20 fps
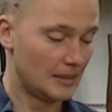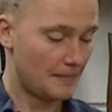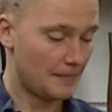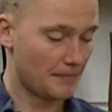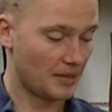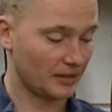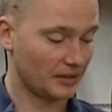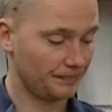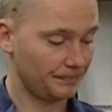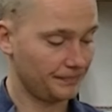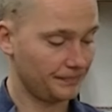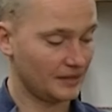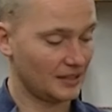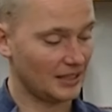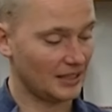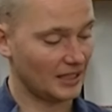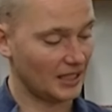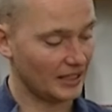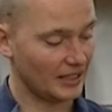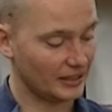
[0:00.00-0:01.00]
but
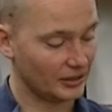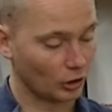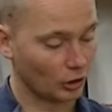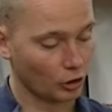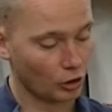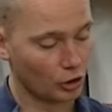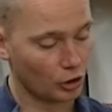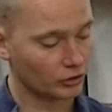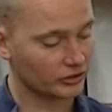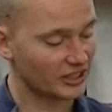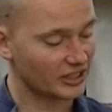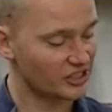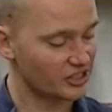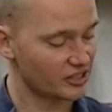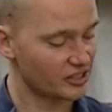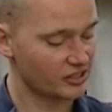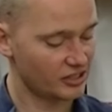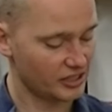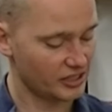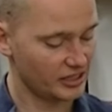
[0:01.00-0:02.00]
in the long
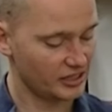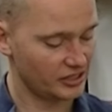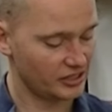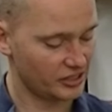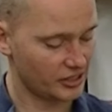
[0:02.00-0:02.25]
distance it's